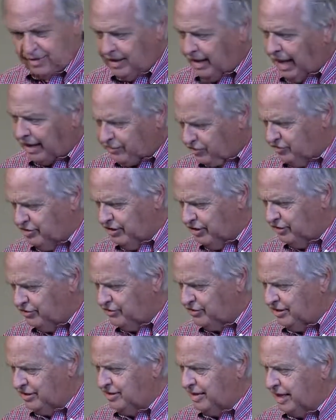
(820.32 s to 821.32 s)

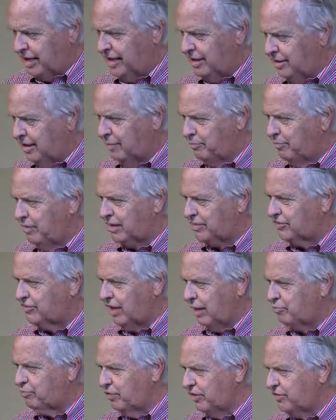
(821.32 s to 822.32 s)
Exodus and getting them
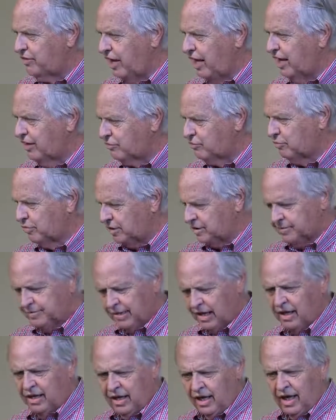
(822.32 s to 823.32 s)
mixed up with Ezra.
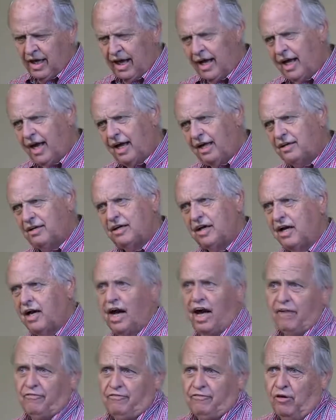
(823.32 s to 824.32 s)
And
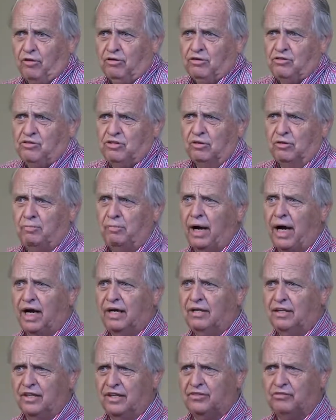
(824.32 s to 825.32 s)
I phoned Joe
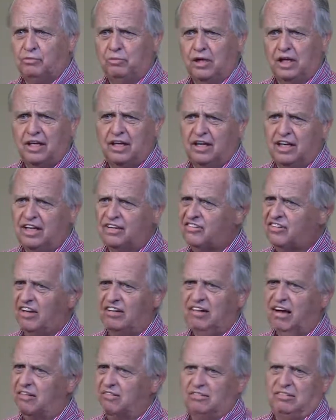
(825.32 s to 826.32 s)
Biden this week, and he
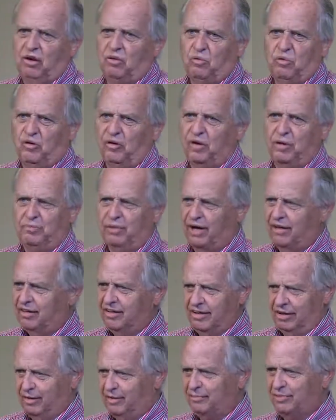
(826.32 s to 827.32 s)
said, no, don't worry about
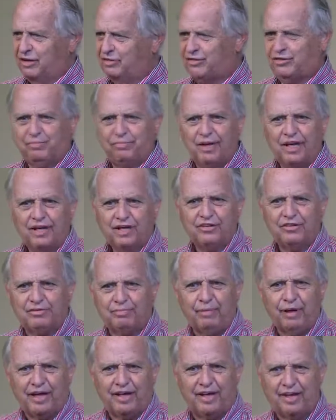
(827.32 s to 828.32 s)
little
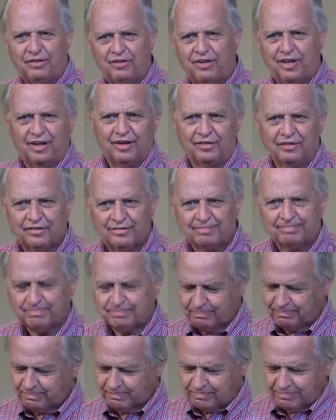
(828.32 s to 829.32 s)
misspeaking things.
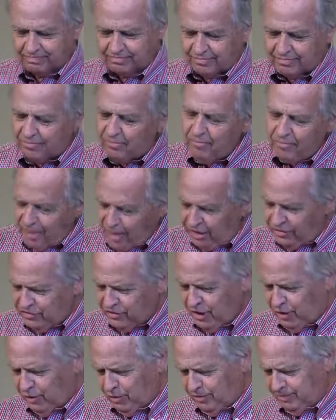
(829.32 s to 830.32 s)

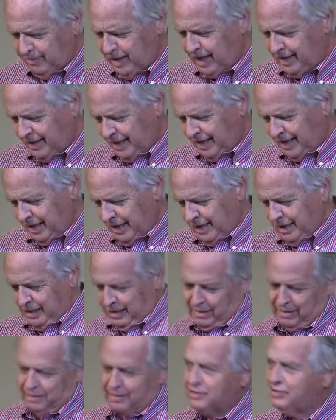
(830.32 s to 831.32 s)
So
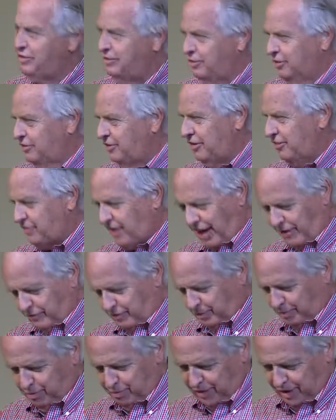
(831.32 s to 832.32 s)
you'll just have
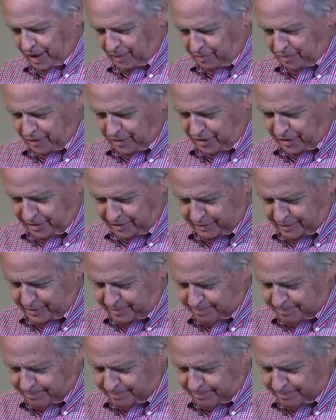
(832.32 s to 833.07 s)
to put up with it.